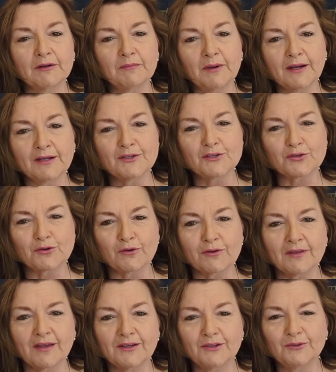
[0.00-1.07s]
and making sure
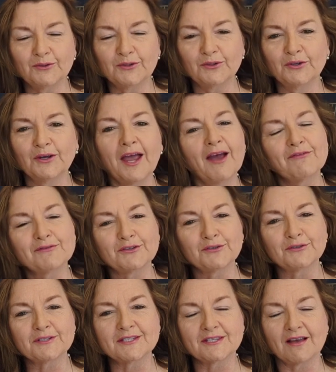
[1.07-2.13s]
that you know you look after
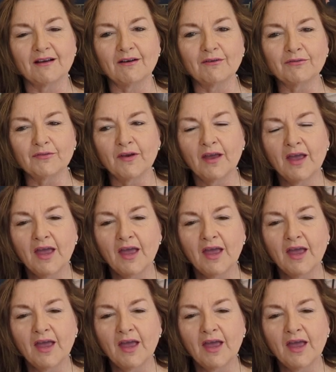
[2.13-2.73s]
yourself